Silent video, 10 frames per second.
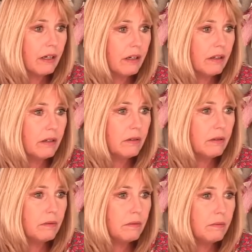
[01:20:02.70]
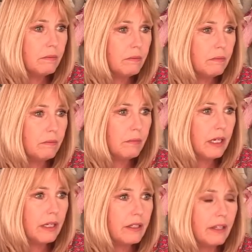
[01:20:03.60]
Um, mm,
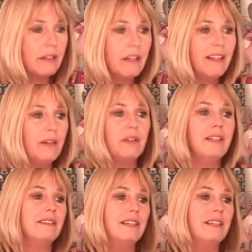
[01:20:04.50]
mm. the, the thing with